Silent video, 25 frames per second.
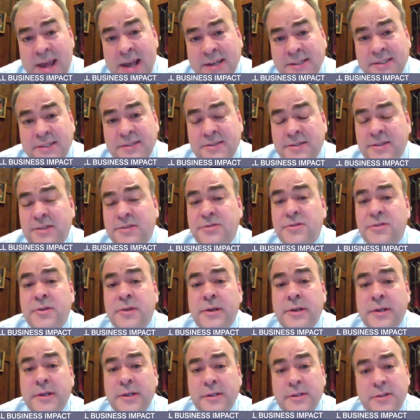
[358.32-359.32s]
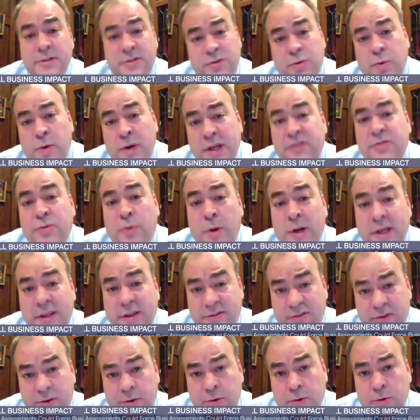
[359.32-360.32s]
taxes in
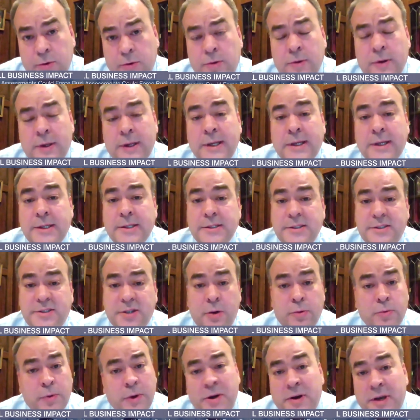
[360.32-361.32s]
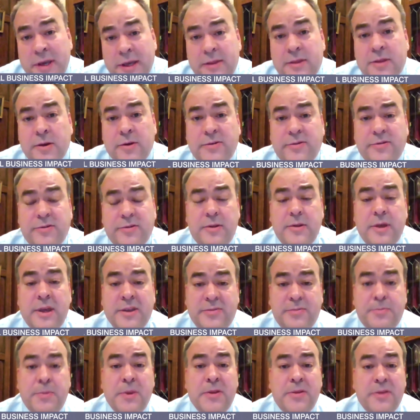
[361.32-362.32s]
2022. So really, this
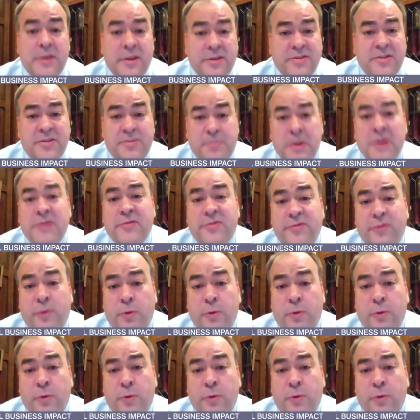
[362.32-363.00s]
has been